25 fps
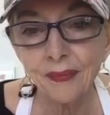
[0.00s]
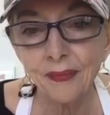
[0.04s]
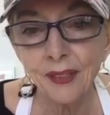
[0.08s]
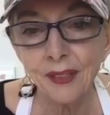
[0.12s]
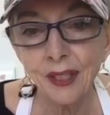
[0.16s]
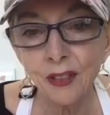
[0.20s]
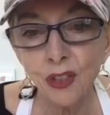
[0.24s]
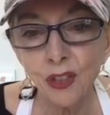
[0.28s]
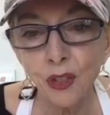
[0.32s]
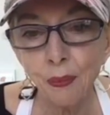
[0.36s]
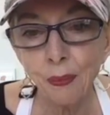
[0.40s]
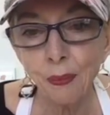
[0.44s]

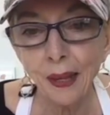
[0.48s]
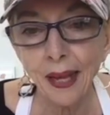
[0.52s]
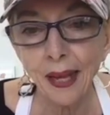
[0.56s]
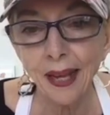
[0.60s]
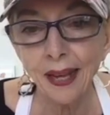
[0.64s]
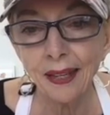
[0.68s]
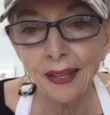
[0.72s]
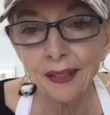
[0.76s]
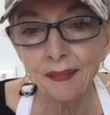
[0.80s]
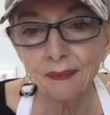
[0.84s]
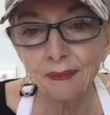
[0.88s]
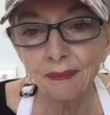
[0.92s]

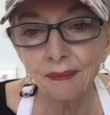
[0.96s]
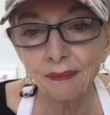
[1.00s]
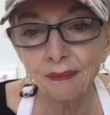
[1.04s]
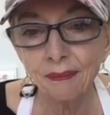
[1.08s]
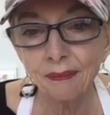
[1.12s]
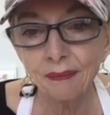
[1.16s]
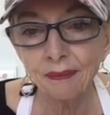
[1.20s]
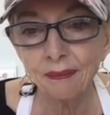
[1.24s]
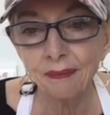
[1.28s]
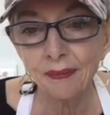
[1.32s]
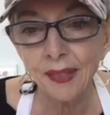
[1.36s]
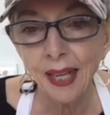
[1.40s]
Japan.
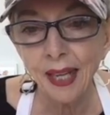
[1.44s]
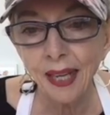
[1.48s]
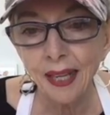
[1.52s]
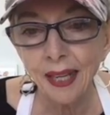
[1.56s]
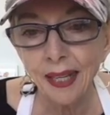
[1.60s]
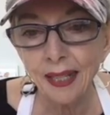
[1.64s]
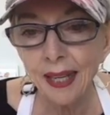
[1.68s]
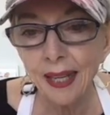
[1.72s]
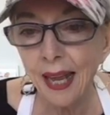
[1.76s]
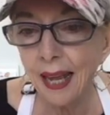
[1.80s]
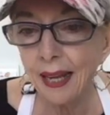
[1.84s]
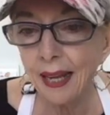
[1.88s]

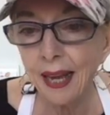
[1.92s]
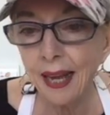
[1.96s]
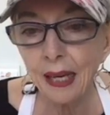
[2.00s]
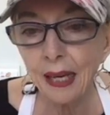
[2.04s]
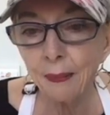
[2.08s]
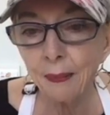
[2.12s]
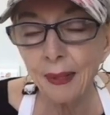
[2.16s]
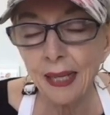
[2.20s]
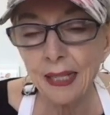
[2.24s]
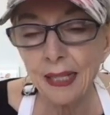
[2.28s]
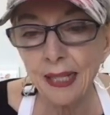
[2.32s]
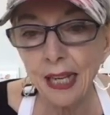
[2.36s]
Yeah, it kind of
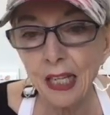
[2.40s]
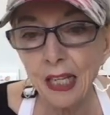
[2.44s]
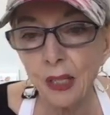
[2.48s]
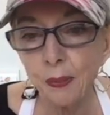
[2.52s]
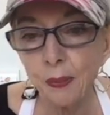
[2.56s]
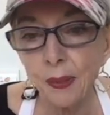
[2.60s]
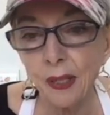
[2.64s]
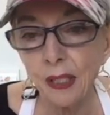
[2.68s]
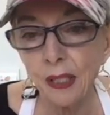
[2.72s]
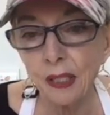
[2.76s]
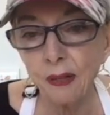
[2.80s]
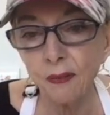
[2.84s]
makes sense
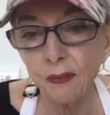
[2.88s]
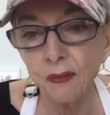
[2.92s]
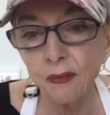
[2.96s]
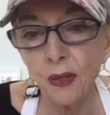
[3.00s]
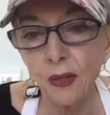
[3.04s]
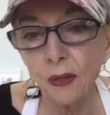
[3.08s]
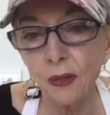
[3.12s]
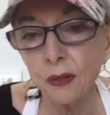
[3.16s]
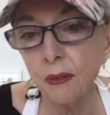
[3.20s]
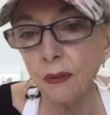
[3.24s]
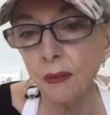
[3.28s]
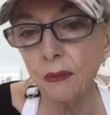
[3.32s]
because if
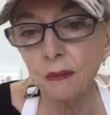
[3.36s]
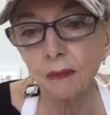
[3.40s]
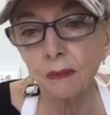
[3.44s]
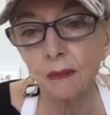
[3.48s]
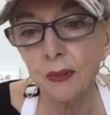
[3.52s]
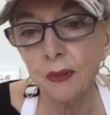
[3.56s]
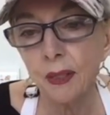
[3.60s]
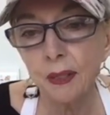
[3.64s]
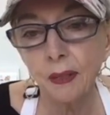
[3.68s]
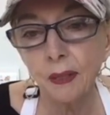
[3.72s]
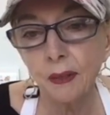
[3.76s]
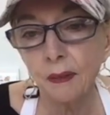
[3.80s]
you
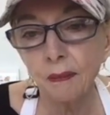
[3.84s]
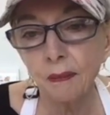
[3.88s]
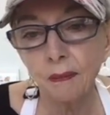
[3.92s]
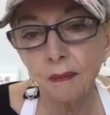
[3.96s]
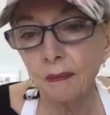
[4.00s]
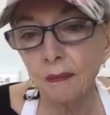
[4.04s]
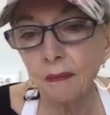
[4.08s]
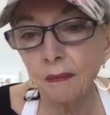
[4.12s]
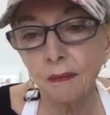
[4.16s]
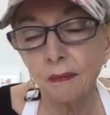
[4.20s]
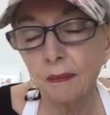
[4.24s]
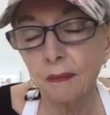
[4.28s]

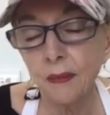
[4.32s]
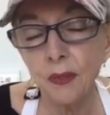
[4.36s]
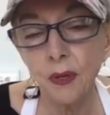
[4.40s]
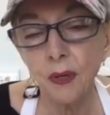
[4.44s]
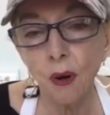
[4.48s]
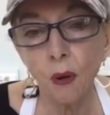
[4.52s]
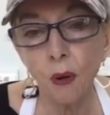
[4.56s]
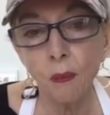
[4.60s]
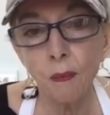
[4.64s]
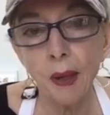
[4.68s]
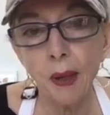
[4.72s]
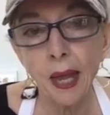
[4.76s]

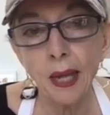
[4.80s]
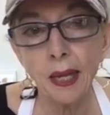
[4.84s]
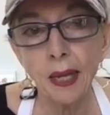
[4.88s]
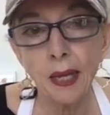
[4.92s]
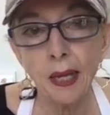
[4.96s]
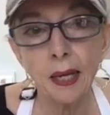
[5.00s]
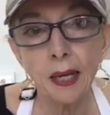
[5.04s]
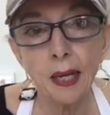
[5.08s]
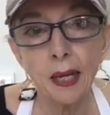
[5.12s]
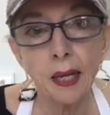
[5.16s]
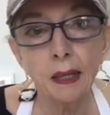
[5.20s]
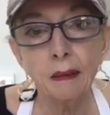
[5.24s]
don't make
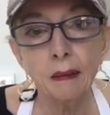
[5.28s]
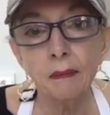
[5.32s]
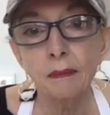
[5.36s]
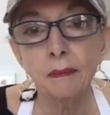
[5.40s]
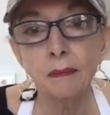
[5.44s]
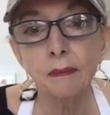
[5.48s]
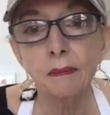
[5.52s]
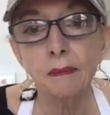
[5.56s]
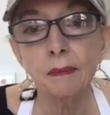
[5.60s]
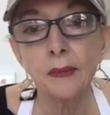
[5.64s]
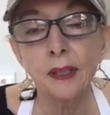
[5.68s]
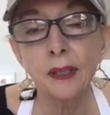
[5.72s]
any
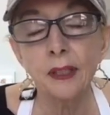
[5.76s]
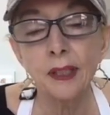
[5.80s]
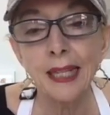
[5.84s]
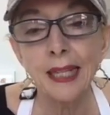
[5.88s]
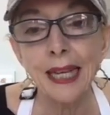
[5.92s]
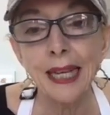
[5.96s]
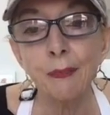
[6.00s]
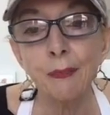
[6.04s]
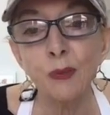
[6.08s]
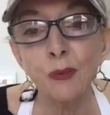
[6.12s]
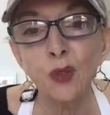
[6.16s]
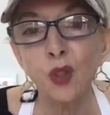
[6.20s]
and
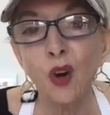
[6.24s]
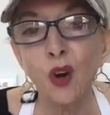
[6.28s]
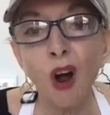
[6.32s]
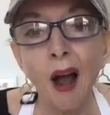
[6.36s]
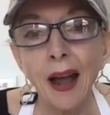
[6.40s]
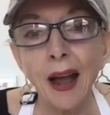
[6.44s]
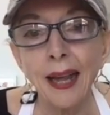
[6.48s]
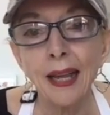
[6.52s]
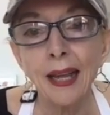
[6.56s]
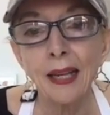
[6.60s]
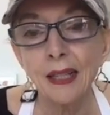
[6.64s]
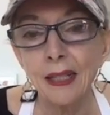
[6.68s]
keep
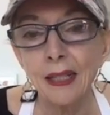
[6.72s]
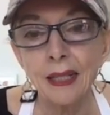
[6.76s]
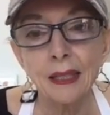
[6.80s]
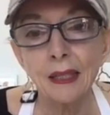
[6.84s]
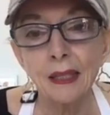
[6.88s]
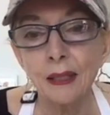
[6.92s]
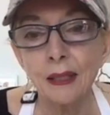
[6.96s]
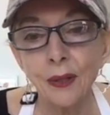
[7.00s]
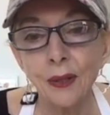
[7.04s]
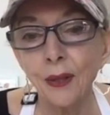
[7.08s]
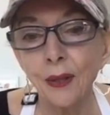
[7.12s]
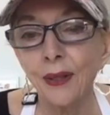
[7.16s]
trying to,
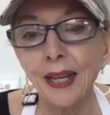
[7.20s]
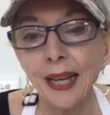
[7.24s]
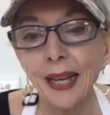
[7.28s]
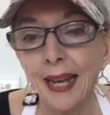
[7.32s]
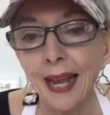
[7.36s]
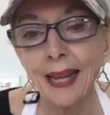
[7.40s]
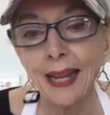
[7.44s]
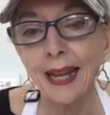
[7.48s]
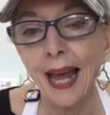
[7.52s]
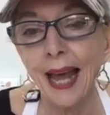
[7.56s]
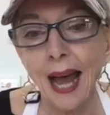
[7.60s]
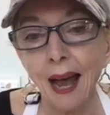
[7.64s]
so you can
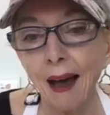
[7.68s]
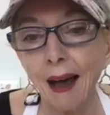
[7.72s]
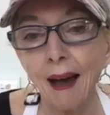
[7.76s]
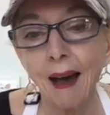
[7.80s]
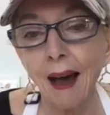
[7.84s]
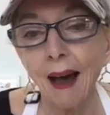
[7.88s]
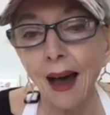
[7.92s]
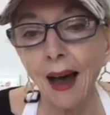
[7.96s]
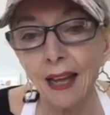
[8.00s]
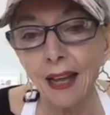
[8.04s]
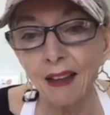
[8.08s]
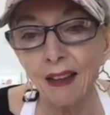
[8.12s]
get that
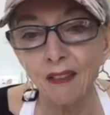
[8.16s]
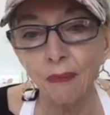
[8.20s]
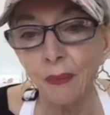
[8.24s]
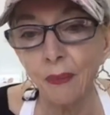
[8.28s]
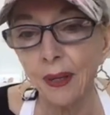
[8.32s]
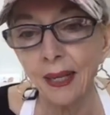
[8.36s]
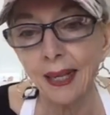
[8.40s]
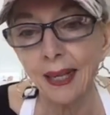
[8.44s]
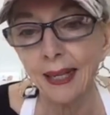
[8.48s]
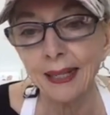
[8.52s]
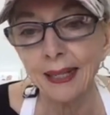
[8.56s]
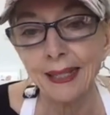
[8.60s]
high of
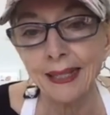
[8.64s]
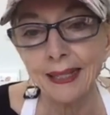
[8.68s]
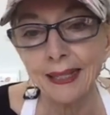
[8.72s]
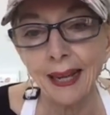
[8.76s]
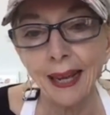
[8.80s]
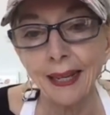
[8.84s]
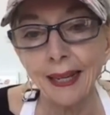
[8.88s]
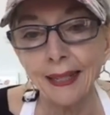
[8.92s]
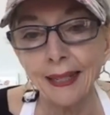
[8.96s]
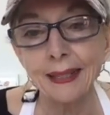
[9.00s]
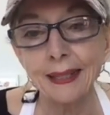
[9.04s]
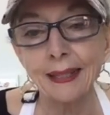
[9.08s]
being
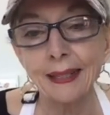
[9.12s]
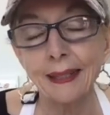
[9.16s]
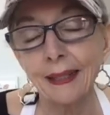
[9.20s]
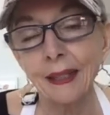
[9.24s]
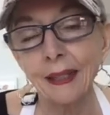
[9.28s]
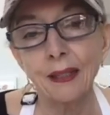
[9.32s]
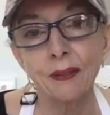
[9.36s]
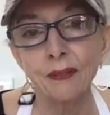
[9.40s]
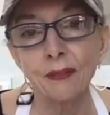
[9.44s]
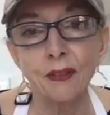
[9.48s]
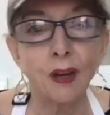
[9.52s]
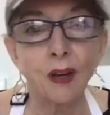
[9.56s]
excited that
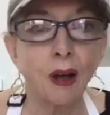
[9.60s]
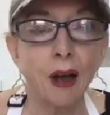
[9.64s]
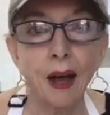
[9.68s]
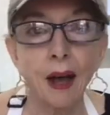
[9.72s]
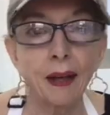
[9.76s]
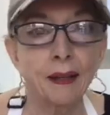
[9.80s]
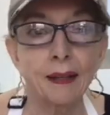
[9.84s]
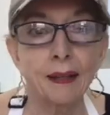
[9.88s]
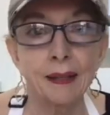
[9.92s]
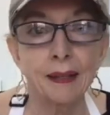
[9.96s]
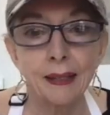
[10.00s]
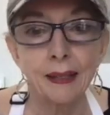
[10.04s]
you've
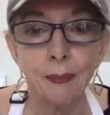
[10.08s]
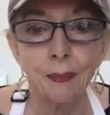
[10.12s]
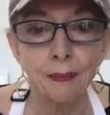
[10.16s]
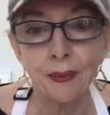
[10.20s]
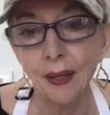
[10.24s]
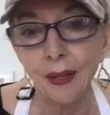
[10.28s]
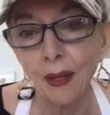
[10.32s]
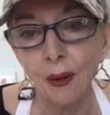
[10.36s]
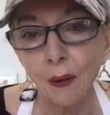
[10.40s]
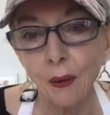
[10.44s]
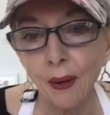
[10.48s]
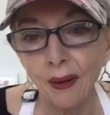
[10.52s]
gotten
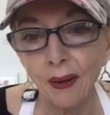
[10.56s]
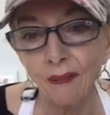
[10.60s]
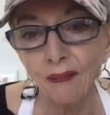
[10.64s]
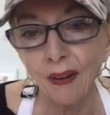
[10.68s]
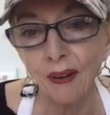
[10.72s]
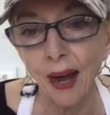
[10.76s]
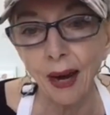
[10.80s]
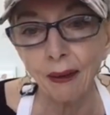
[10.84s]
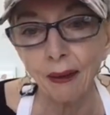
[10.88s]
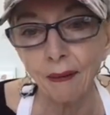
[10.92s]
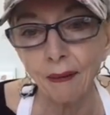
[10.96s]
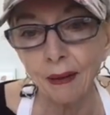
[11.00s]
something going
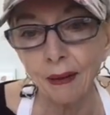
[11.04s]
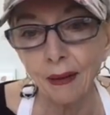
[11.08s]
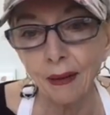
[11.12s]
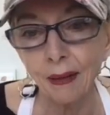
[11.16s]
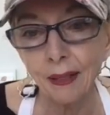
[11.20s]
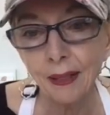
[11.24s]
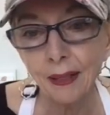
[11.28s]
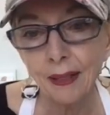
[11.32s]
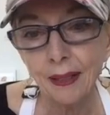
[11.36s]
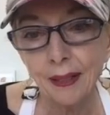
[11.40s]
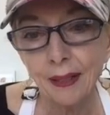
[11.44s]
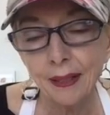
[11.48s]
viral,
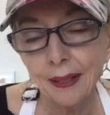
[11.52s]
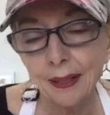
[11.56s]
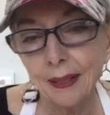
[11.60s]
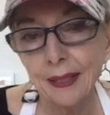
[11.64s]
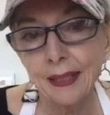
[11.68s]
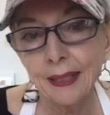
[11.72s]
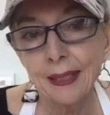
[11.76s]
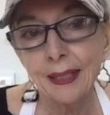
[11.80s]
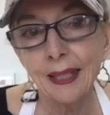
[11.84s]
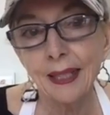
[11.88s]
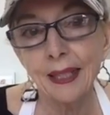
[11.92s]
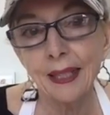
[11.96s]

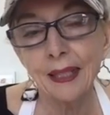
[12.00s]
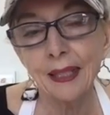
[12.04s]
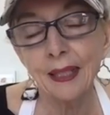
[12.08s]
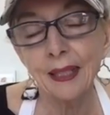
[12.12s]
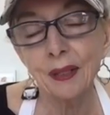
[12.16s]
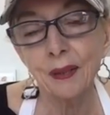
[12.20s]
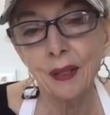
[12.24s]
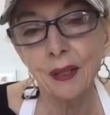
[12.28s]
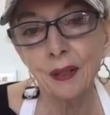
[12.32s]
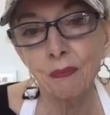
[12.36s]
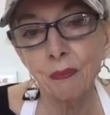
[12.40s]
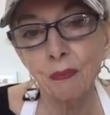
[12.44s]

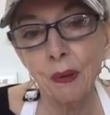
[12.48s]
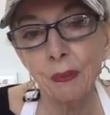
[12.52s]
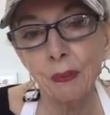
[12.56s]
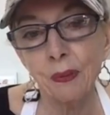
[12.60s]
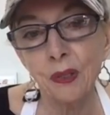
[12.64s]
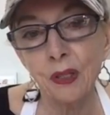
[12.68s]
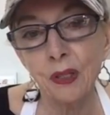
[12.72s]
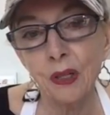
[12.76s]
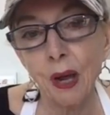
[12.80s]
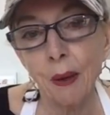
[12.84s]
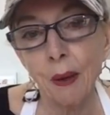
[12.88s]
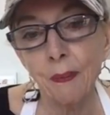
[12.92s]
if people
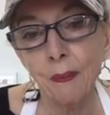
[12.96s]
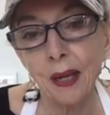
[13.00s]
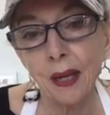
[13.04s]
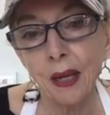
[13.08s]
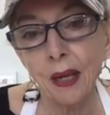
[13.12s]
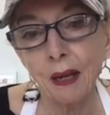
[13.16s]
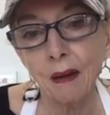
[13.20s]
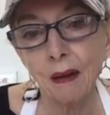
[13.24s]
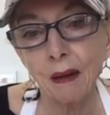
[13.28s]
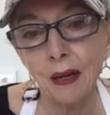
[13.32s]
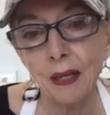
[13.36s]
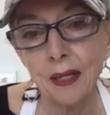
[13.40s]
stop making
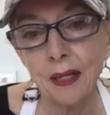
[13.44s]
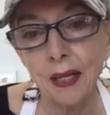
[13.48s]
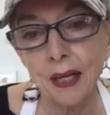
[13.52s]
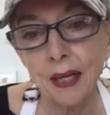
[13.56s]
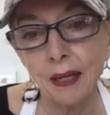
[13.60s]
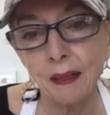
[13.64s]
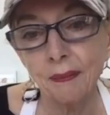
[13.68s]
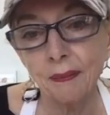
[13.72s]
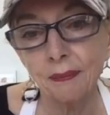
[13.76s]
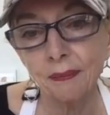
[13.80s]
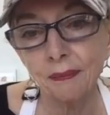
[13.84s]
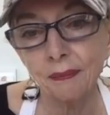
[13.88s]
content,
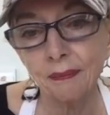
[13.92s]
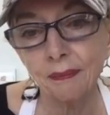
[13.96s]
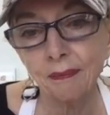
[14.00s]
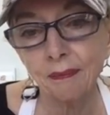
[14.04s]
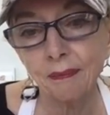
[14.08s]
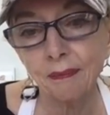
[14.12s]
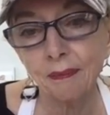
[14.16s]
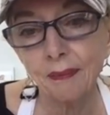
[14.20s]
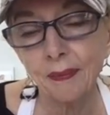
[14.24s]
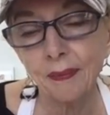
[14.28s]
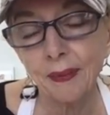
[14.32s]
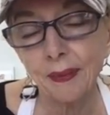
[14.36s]

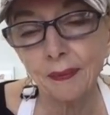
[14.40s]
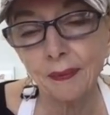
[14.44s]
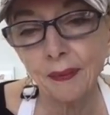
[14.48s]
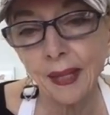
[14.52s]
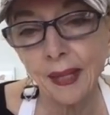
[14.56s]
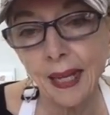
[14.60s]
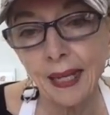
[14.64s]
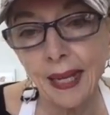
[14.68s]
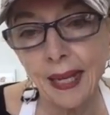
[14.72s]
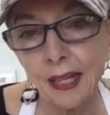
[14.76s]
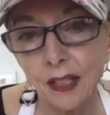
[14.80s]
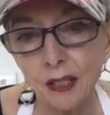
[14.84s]
they
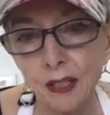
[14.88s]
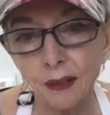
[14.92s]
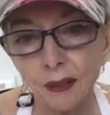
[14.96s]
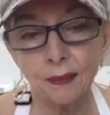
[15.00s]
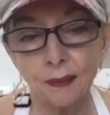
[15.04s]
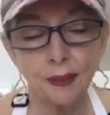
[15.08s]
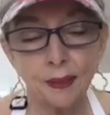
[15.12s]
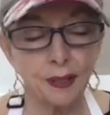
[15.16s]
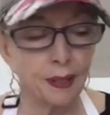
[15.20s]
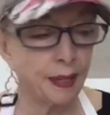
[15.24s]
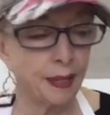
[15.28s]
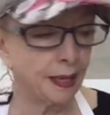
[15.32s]
get to,
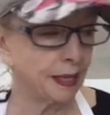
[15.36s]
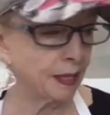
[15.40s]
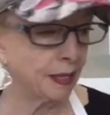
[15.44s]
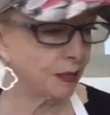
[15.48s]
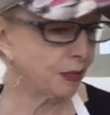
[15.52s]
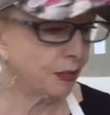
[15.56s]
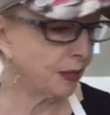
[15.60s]
so